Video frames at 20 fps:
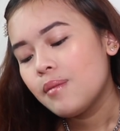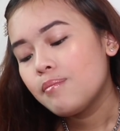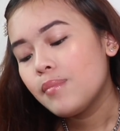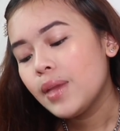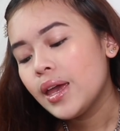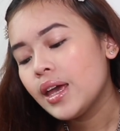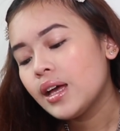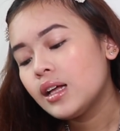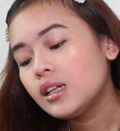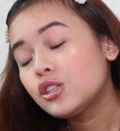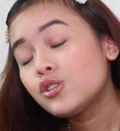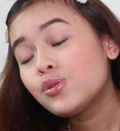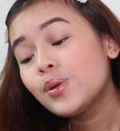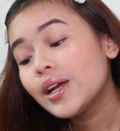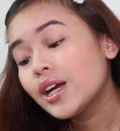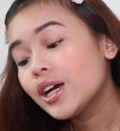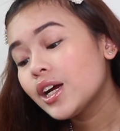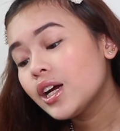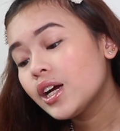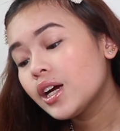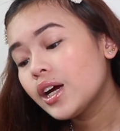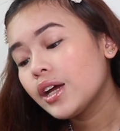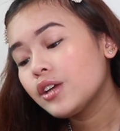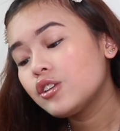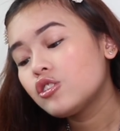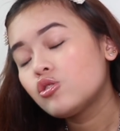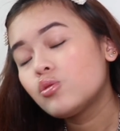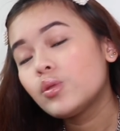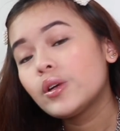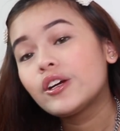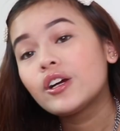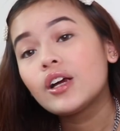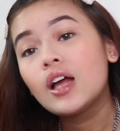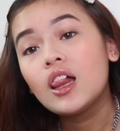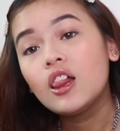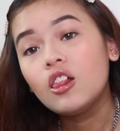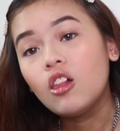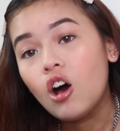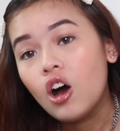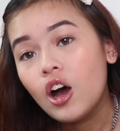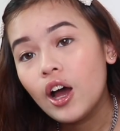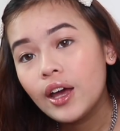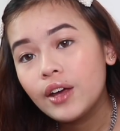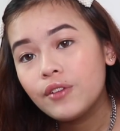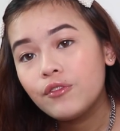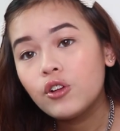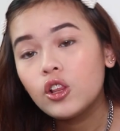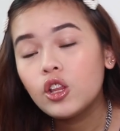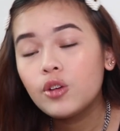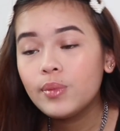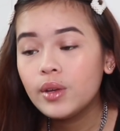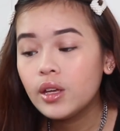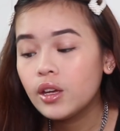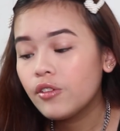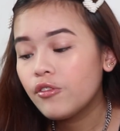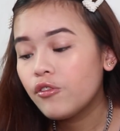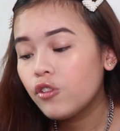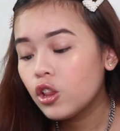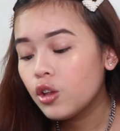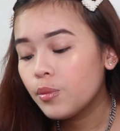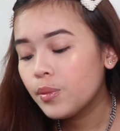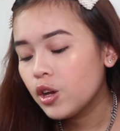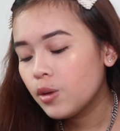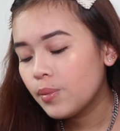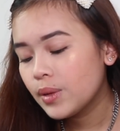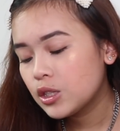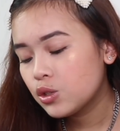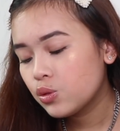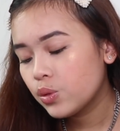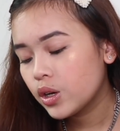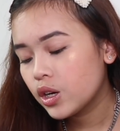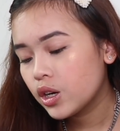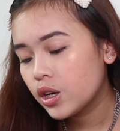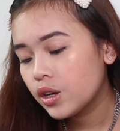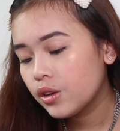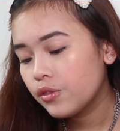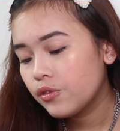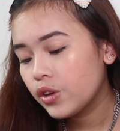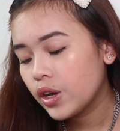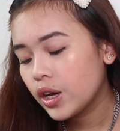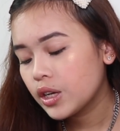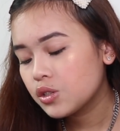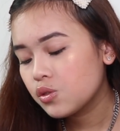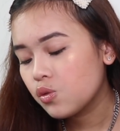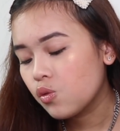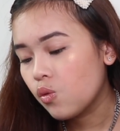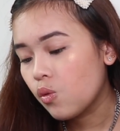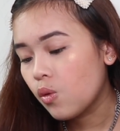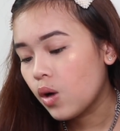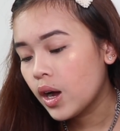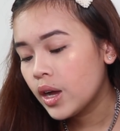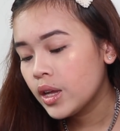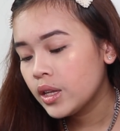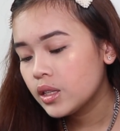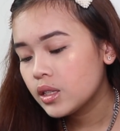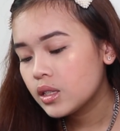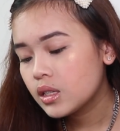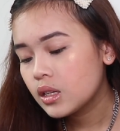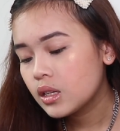Mail, Twitter. I use Twitter a lot. Follow me on my Twitter if you guys want.